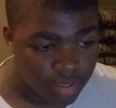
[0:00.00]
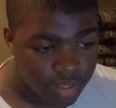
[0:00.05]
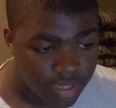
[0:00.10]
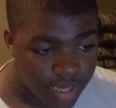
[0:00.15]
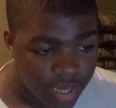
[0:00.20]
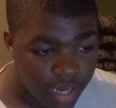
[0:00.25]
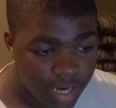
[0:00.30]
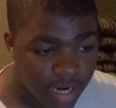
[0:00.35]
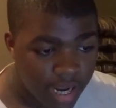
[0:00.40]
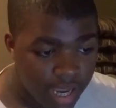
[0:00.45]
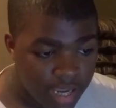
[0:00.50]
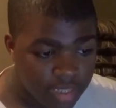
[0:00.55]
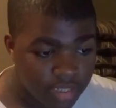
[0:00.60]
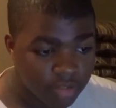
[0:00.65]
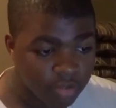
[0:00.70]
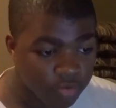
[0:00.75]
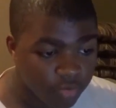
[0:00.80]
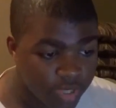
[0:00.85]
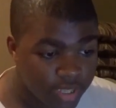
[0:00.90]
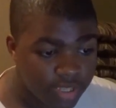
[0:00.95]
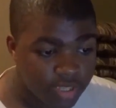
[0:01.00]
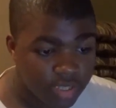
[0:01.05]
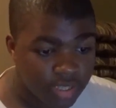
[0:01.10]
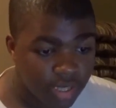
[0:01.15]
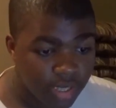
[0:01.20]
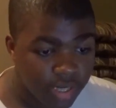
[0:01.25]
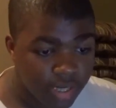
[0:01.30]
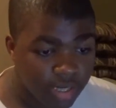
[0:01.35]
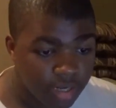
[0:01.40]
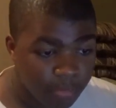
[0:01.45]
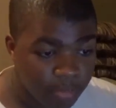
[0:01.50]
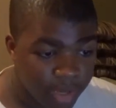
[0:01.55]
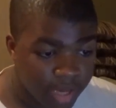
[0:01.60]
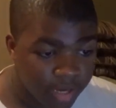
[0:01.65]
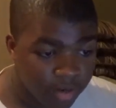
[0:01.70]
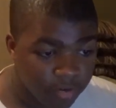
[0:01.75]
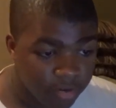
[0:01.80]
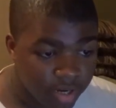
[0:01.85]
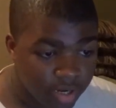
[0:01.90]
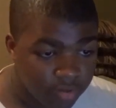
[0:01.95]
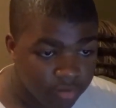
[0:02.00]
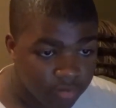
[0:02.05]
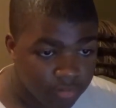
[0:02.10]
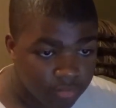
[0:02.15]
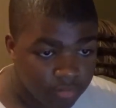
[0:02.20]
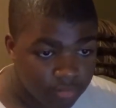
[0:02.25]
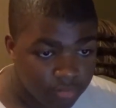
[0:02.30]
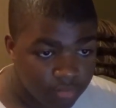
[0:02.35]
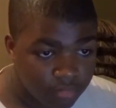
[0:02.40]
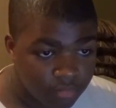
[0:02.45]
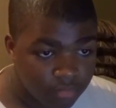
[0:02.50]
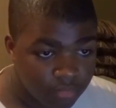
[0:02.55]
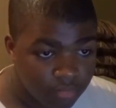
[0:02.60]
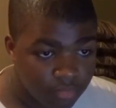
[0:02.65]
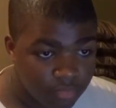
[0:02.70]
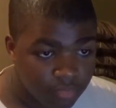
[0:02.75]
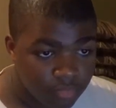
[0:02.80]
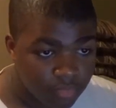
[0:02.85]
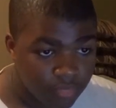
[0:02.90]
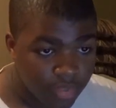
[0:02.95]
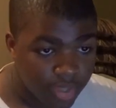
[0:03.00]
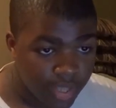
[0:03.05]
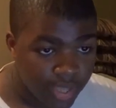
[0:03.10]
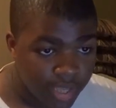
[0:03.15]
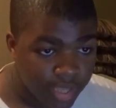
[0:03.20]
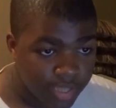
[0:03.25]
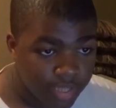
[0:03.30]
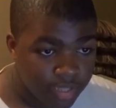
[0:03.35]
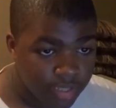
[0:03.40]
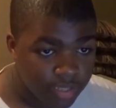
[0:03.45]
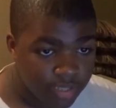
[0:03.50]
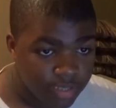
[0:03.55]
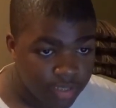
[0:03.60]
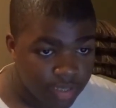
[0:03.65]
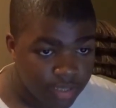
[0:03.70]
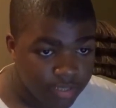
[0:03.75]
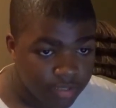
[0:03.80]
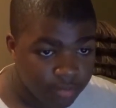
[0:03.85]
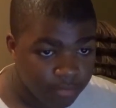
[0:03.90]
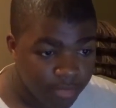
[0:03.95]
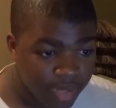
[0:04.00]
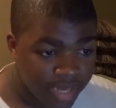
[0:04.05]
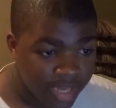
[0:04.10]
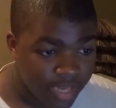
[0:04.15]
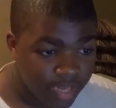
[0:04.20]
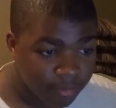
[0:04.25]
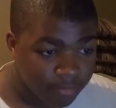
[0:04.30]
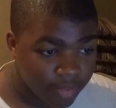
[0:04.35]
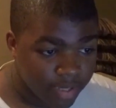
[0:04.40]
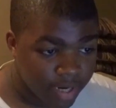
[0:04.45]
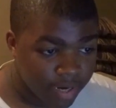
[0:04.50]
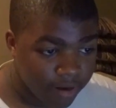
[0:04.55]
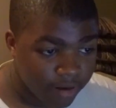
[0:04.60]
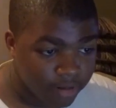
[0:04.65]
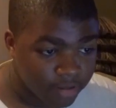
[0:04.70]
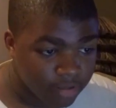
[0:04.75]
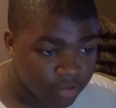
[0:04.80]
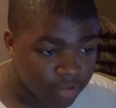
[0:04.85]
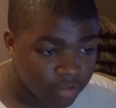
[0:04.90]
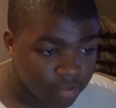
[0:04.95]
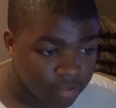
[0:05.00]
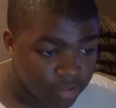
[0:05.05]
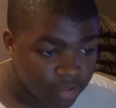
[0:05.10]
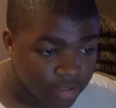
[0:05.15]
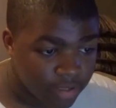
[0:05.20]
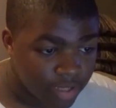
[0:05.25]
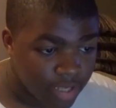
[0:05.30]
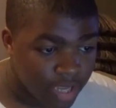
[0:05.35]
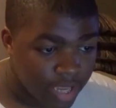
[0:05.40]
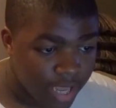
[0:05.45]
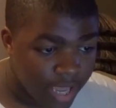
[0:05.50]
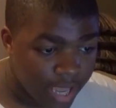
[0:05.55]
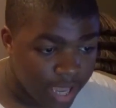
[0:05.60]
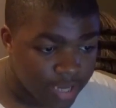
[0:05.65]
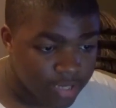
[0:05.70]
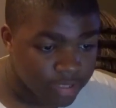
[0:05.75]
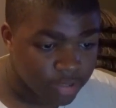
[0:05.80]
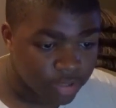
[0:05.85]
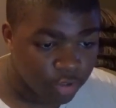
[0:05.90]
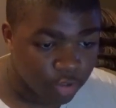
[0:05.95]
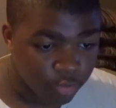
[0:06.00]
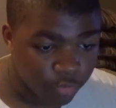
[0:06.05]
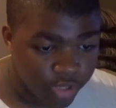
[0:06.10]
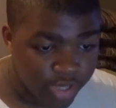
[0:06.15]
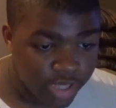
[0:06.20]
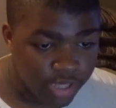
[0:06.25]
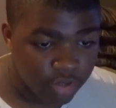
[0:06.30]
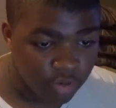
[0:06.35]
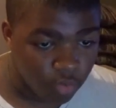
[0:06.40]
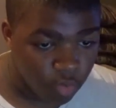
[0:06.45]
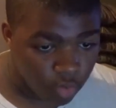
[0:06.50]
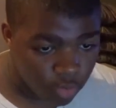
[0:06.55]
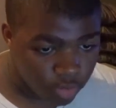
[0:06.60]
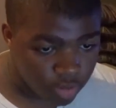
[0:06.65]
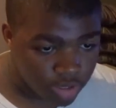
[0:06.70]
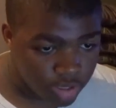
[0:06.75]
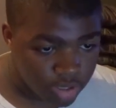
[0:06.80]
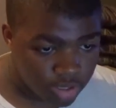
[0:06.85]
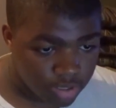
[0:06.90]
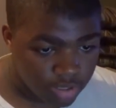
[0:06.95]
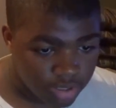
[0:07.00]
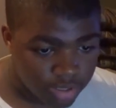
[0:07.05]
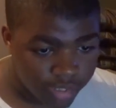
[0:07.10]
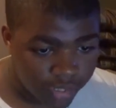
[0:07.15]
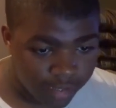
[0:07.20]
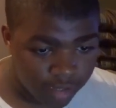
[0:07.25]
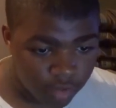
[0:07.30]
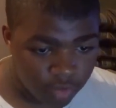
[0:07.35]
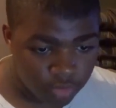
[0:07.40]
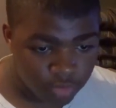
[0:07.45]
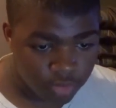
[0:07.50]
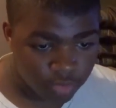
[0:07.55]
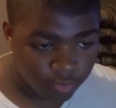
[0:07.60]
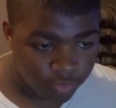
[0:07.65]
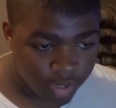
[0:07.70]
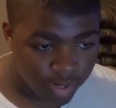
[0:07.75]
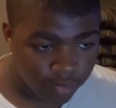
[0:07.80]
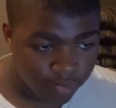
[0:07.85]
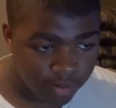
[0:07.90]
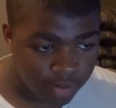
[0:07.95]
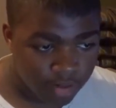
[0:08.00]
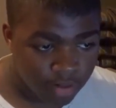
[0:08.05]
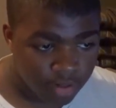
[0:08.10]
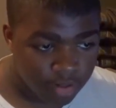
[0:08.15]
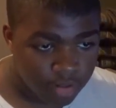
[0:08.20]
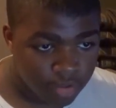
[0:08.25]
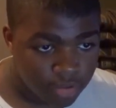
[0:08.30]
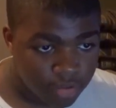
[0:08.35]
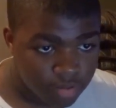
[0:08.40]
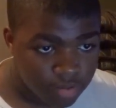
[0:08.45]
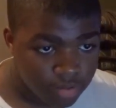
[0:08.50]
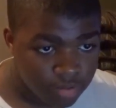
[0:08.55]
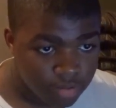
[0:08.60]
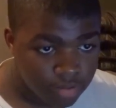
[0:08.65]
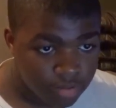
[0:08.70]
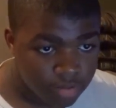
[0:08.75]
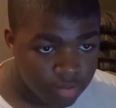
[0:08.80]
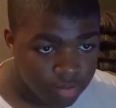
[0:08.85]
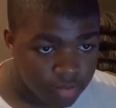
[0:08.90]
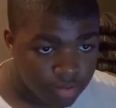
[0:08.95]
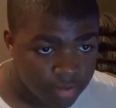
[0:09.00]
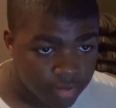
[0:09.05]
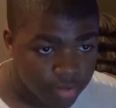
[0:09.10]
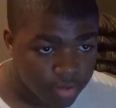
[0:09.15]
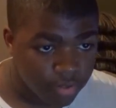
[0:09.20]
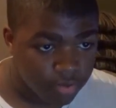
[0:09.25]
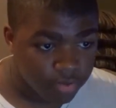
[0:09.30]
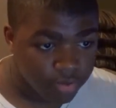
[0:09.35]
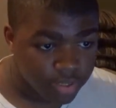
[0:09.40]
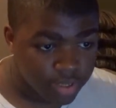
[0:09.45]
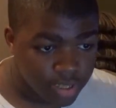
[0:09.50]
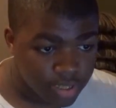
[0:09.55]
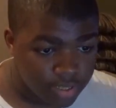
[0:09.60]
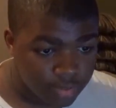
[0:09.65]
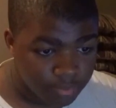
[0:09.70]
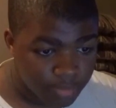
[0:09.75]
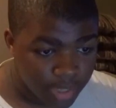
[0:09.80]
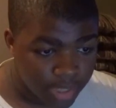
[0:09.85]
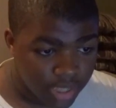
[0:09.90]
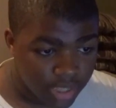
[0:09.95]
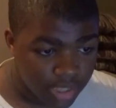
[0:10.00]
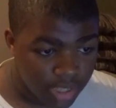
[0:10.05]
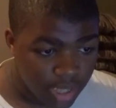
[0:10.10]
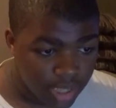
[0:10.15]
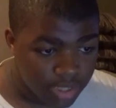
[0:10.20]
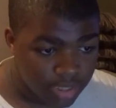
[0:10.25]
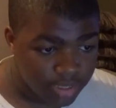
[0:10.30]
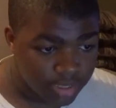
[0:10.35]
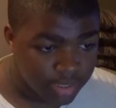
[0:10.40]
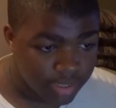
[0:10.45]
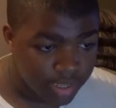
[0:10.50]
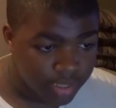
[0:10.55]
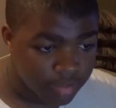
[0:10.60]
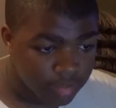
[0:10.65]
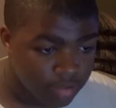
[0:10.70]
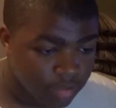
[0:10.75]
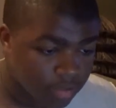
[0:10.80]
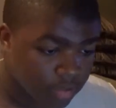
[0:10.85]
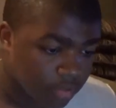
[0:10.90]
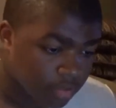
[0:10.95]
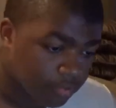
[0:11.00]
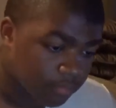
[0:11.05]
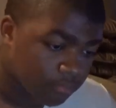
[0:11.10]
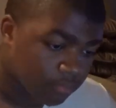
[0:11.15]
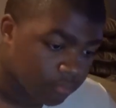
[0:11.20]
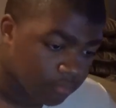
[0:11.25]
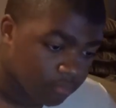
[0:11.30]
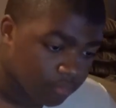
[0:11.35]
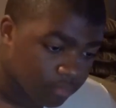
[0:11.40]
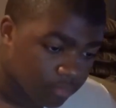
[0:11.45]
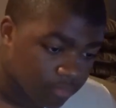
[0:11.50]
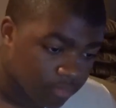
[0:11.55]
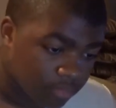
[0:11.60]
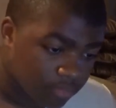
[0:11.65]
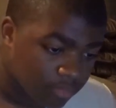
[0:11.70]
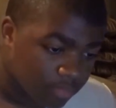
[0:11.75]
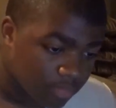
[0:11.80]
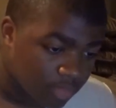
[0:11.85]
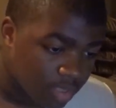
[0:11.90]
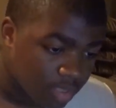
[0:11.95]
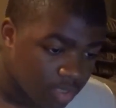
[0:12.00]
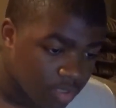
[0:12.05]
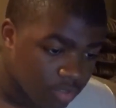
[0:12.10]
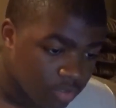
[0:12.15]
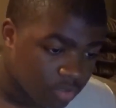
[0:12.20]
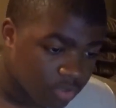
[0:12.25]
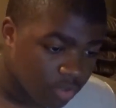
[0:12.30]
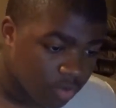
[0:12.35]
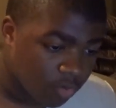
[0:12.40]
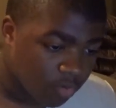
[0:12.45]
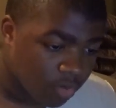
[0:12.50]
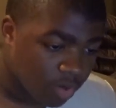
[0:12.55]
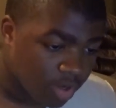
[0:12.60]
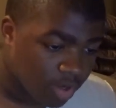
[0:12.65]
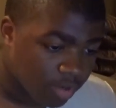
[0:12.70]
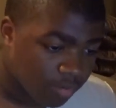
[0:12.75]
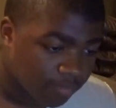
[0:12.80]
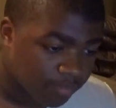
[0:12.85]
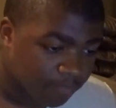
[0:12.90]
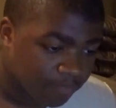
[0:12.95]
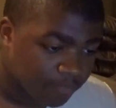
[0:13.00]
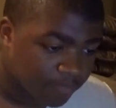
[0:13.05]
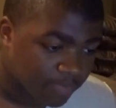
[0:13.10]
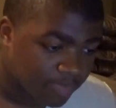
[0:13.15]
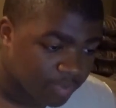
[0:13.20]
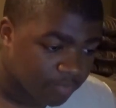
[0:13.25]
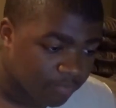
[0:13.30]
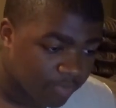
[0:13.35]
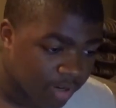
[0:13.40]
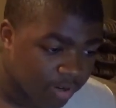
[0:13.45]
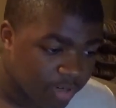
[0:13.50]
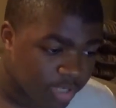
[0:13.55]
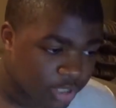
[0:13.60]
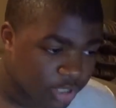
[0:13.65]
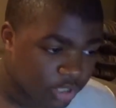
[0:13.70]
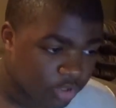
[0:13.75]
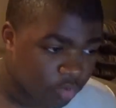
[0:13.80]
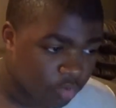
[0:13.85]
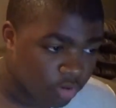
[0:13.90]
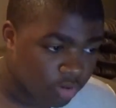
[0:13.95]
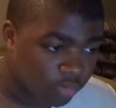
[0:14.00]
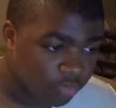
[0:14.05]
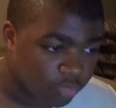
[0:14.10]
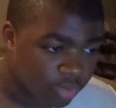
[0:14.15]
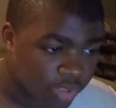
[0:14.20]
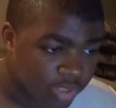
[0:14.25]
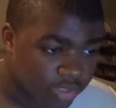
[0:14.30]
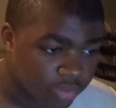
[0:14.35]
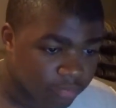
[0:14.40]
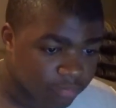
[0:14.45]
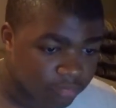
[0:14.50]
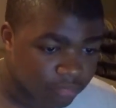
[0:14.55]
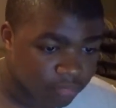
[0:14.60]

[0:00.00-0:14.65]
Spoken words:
and it has a green city in the background, and this Mayhem character has green aura that goes around her, so it does make a lot of sense. So, very short, but,